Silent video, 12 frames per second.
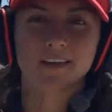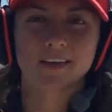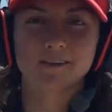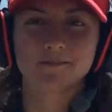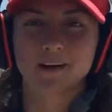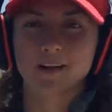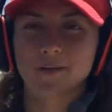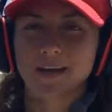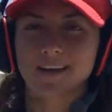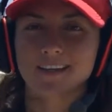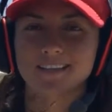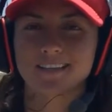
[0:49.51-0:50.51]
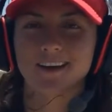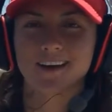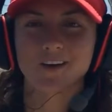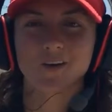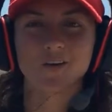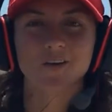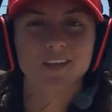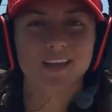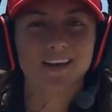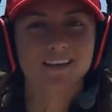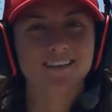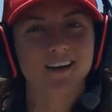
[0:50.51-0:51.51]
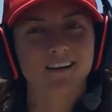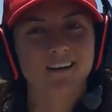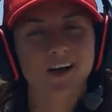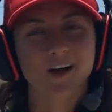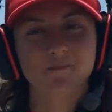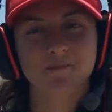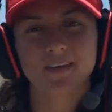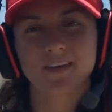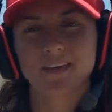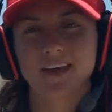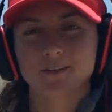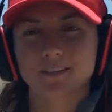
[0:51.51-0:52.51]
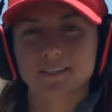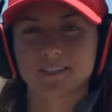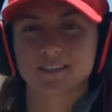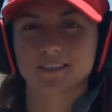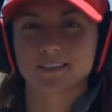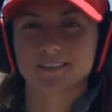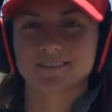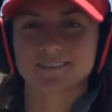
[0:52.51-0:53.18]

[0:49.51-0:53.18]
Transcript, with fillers: Keep following us on hokulea.com and we'll see you soon.